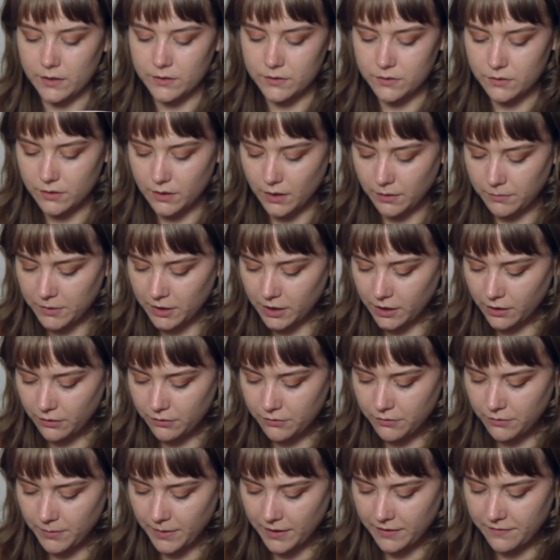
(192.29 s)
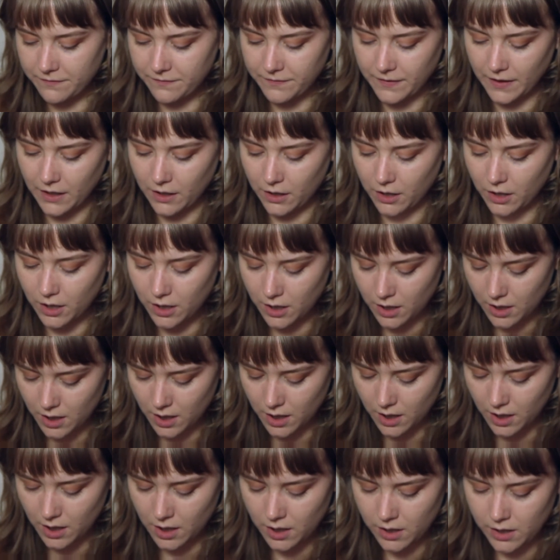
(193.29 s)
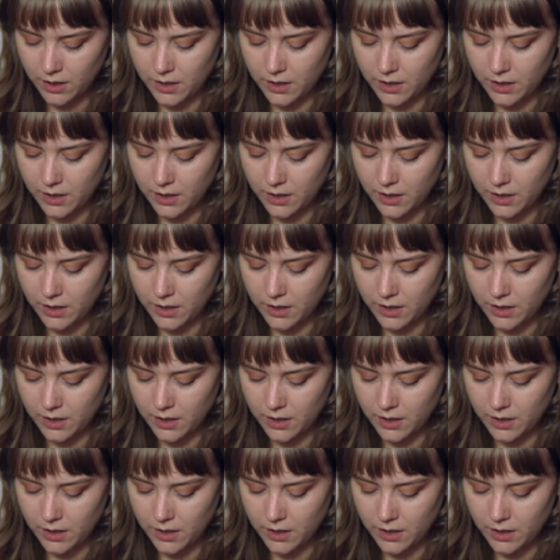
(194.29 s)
and so now I'm going to go in with my finger